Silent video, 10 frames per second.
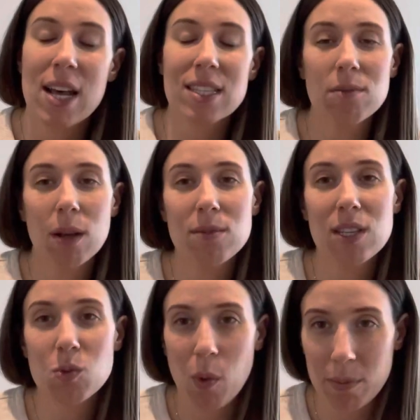Sometimes
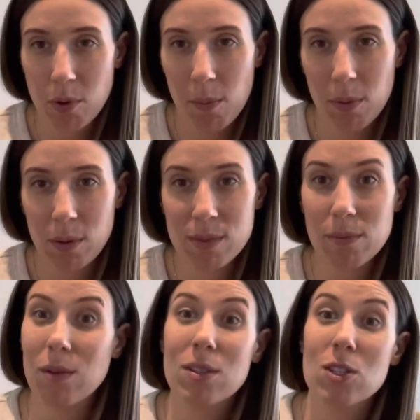there's one problem,
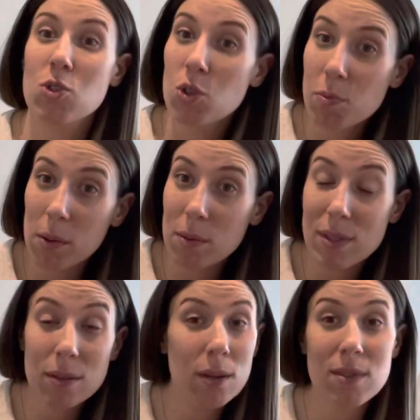sometimes there's two
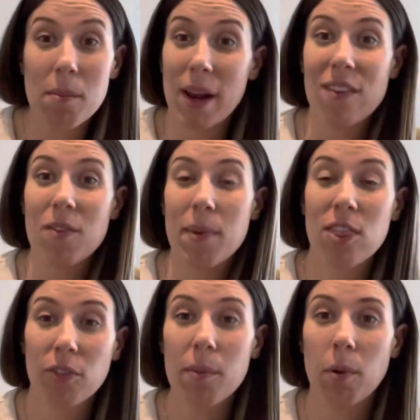problems, sometimes there might even be
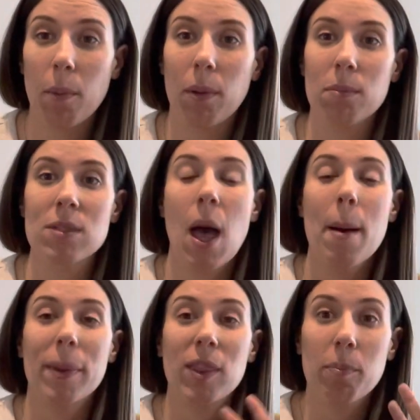three problems,
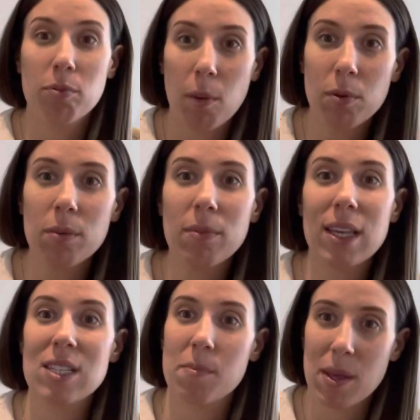but the problem
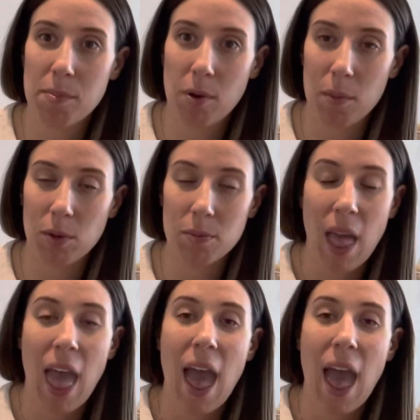is a big problem.